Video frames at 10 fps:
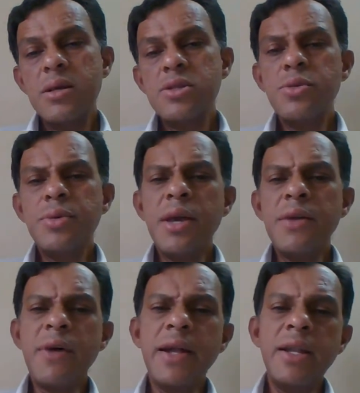So we are
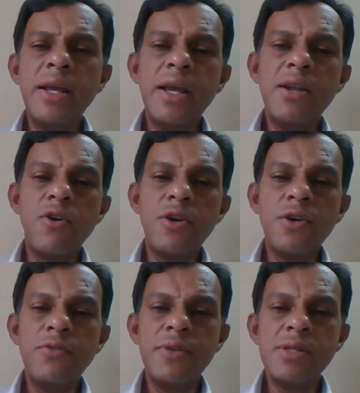finding a lot
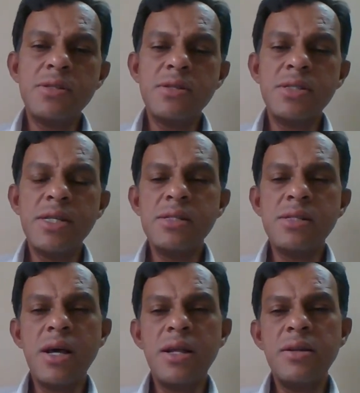of
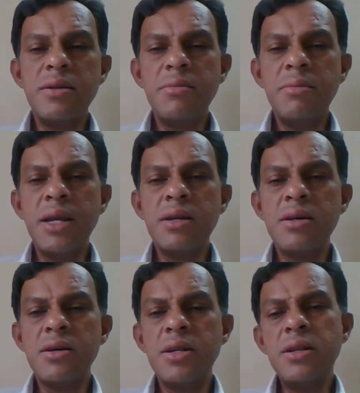researches are being
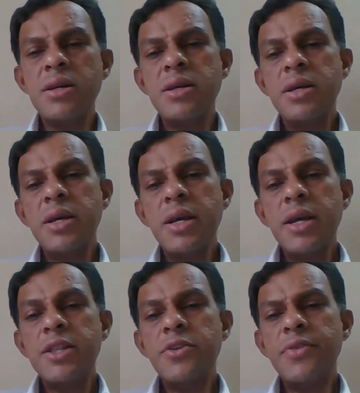done
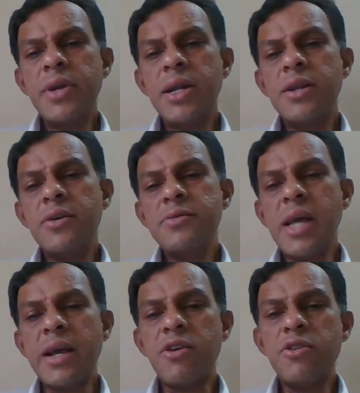in the field of
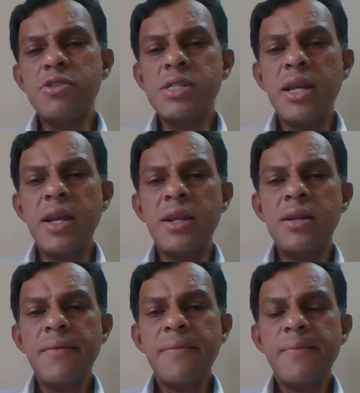psychology and
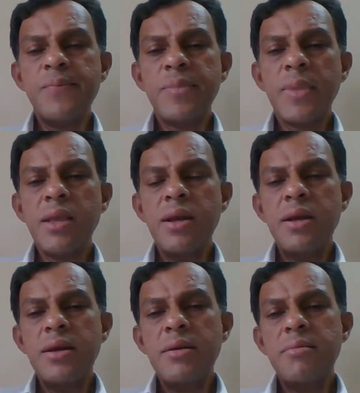
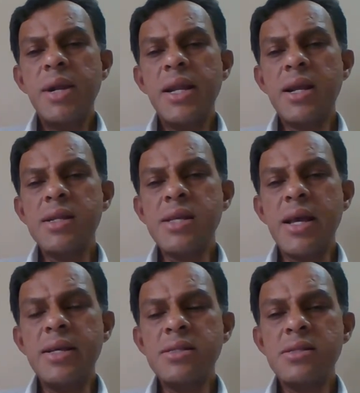medical
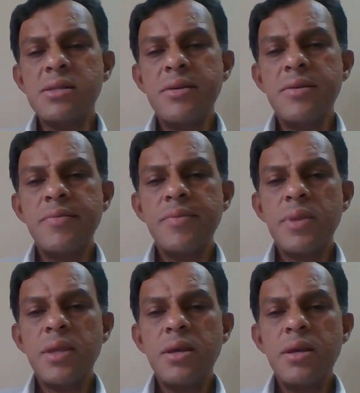science.
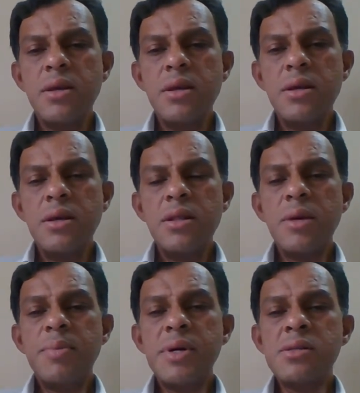
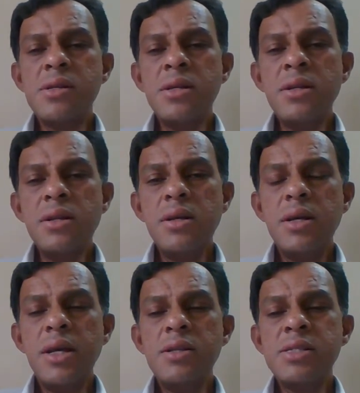The person
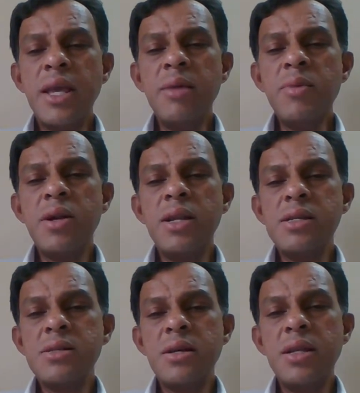in the same
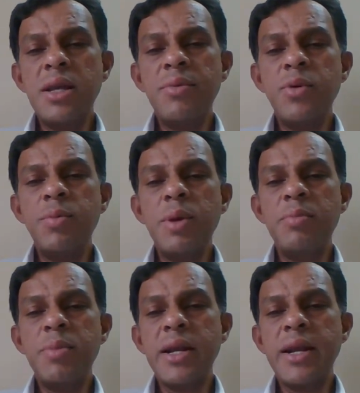condition, a few
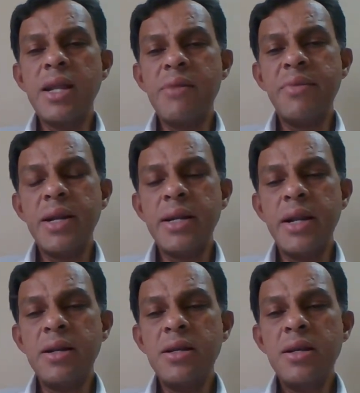people get
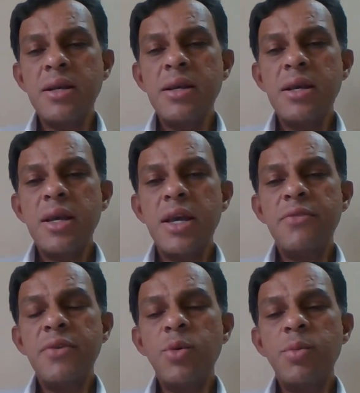affected, a
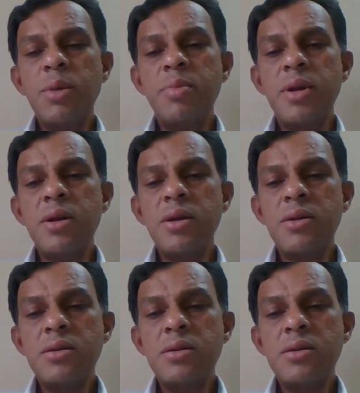few people